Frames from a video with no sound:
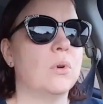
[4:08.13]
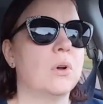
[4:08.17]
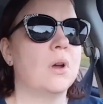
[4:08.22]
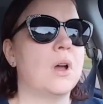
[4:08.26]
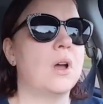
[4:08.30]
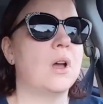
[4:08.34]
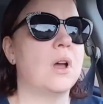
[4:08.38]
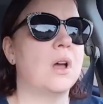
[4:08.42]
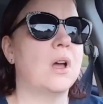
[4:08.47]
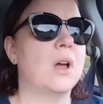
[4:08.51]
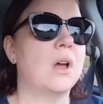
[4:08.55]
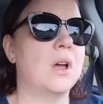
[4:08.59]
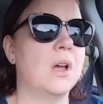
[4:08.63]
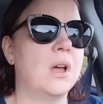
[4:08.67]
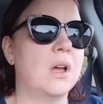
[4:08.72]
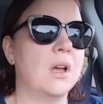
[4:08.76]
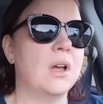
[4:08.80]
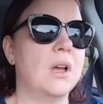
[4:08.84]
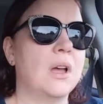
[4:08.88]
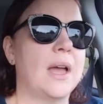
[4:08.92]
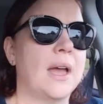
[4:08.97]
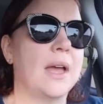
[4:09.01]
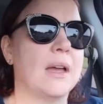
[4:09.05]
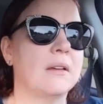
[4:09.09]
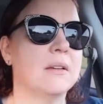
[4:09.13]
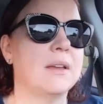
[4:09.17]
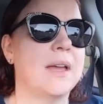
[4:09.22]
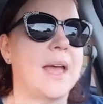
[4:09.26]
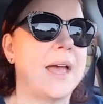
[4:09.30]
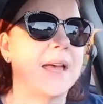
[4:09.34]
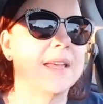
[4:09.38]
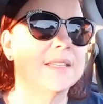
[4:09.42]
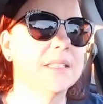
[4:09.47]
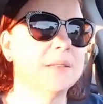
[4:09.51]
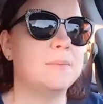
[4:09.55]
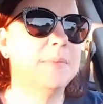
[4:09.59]
uh,
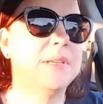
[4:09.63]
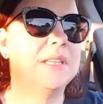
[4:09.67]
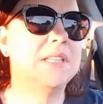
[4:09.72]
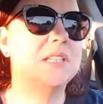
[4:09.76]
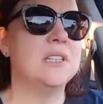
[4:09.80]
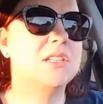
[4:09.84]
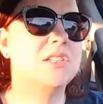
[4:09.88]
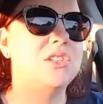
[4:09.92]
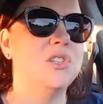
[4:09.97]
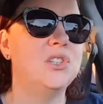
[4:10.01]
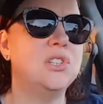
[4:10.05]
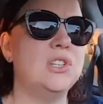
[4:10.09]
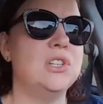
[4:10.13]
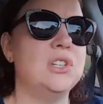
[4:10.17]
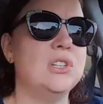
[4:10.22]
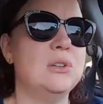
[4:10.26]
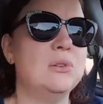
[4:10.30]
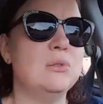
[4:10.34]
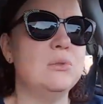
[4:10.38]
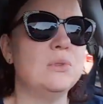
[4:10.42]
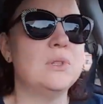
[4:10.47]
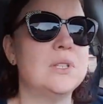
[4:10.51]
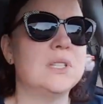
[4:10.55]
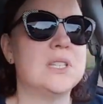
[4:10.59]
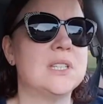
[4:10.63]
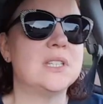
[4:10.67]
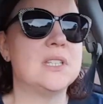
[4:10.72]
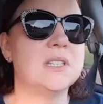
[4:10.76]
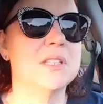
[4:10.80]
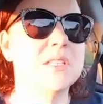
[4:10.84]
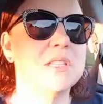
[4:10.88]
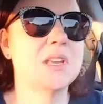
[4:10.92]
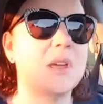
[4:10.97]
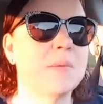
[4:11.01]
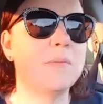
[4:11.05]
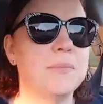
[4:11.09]
asked me to do
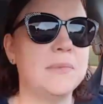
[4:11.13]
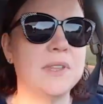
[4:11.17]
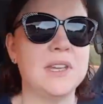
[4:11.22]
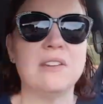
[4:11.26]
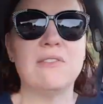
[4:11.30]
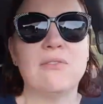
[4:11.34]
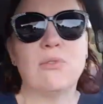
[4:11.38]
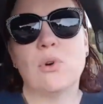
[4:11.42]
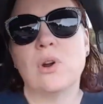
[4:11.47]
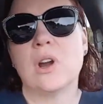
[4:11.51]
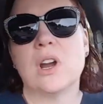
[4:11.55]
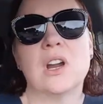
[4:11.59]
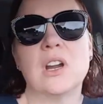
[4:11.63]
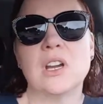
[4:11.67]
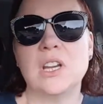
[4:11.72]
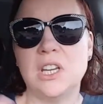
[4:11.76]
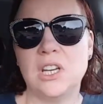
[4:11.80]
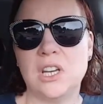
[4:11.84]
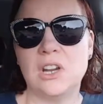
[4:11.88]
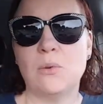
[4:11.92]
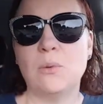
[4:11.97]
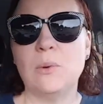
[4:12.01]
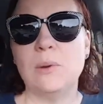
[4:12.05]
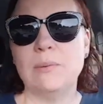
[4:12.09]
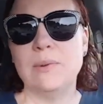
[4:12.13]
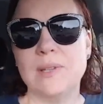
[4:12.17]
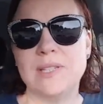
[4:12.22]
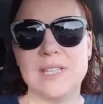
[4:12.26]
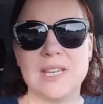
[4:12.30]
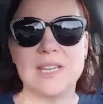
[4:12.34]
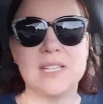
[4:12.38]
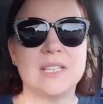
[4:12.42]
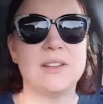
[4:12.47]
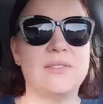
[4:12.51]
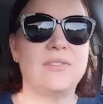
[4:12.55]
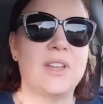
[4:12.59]
something for her, you know, we would
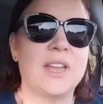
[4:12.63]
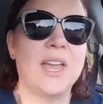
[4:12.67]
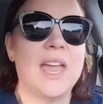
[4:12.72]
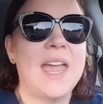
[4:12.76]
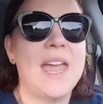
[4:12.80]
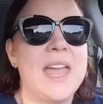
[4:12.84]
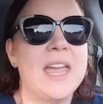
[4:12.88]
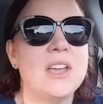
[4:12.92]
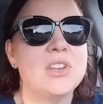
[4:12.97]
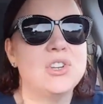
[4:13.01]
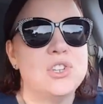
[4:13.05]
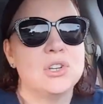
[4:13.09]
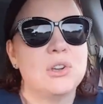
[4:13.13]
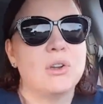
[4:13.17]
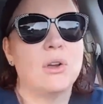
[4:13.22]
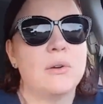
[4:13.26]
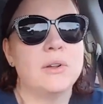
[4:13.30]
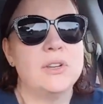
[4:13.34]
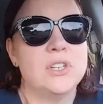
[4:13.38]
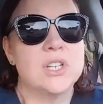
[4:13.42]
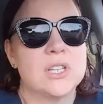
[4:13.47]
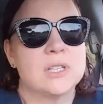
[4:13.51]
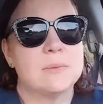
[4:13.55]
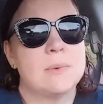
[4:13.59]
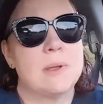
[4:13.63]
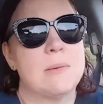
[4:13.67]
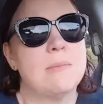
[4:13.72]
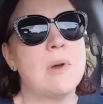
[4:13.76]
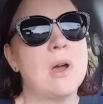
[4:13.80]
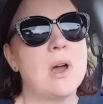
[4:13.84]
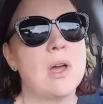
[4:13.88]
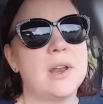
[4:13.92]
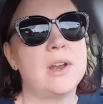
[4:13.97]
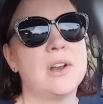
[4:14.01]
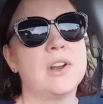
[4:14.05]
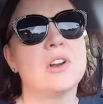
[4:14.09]
say stuff like, hey, could you go adjust my
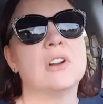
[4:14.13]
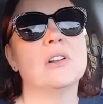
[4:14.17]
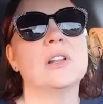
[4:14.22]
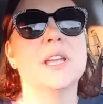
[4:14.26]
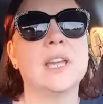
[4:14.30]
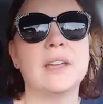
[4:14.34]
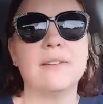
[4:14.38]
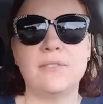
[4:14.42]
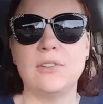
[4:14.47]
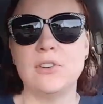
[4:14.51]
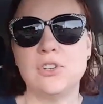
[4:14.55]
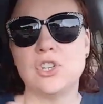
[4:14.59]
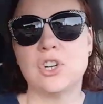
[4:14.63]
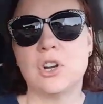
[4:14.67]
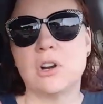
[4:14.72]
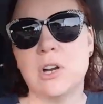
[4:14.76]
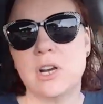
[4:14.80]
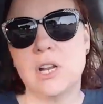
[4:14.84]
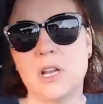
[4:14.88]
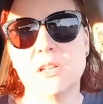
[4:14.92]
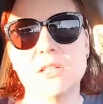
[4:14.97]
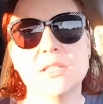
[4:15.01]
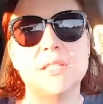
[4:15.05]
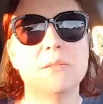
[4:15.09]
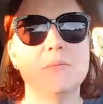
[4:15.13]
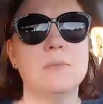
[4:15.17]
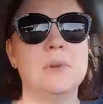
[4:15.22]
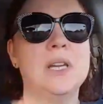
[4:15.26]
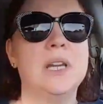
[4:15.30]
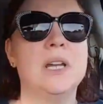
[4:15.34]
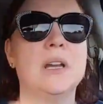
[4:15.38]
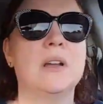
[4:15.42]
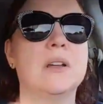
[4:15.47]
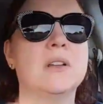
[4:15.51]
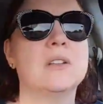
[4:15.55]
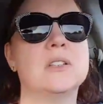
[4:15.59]
monitor? Like if you're charting on
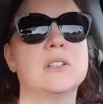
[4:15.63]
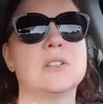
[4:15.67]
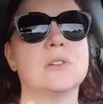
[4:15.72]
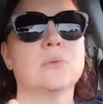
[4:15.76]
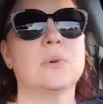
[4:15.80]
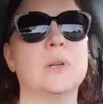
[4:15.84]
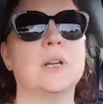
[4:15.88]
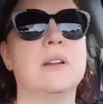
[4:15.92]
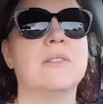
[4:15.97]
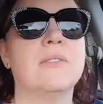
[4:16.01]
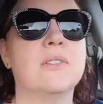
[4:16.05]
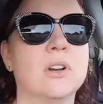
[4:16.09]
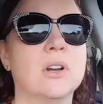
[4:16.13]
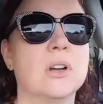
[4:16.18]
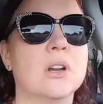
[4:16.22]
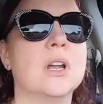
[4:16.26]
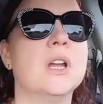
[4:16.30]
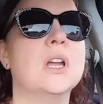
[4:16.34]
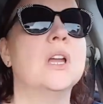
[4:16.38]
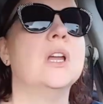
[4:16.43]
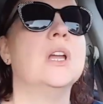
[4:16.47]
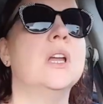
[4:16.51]
somebody else or whatever.